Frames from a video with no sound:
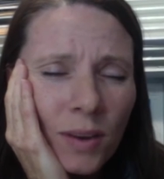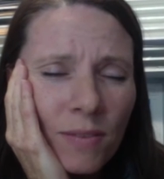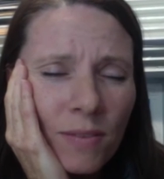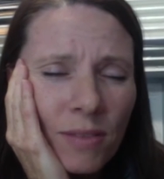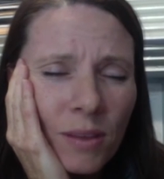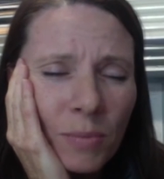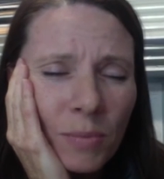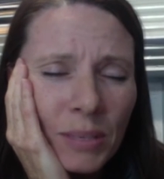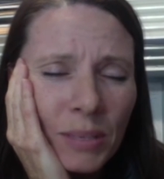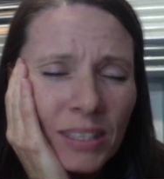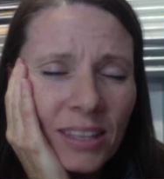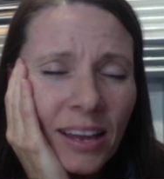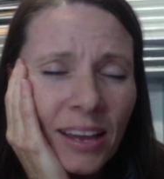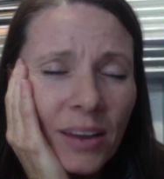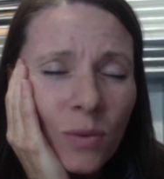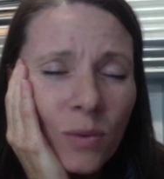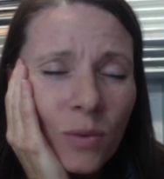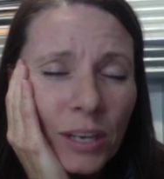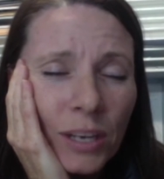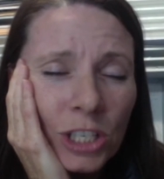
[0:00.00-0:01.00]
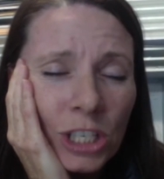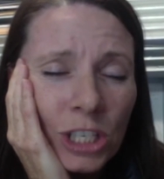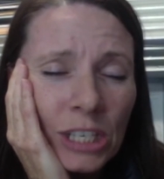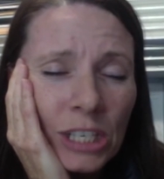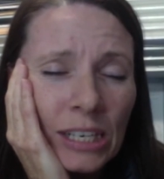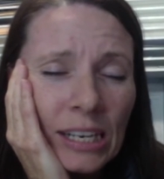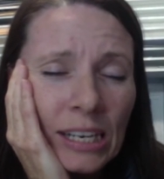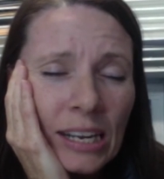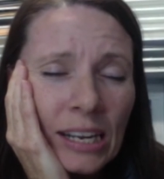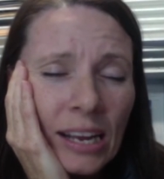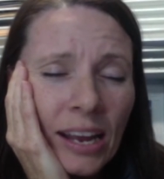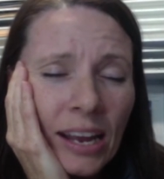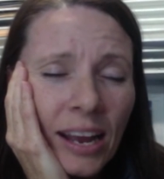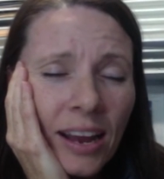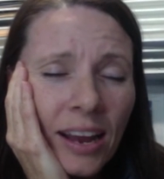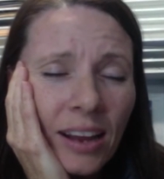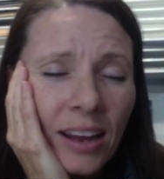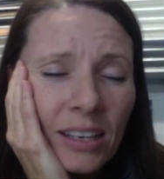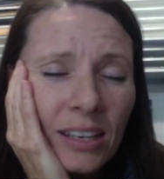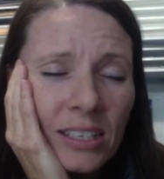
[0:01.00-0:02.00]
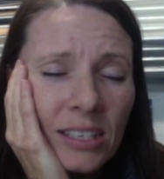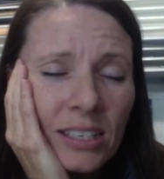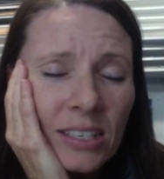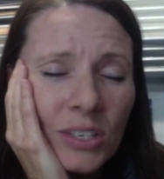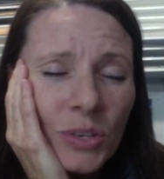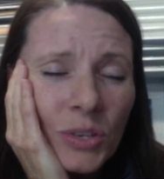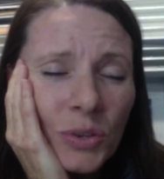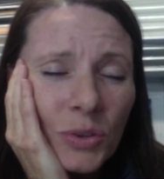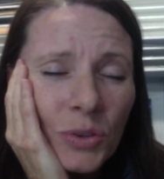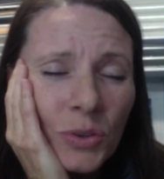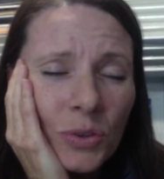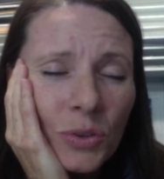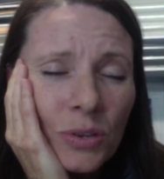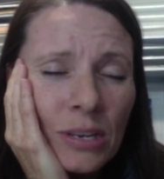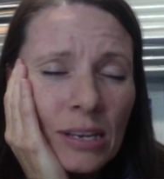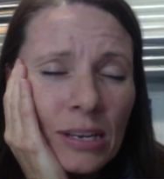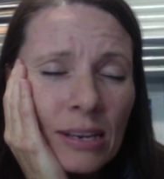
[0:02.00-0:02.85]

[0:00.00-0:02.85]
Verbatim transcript: them as they reach out to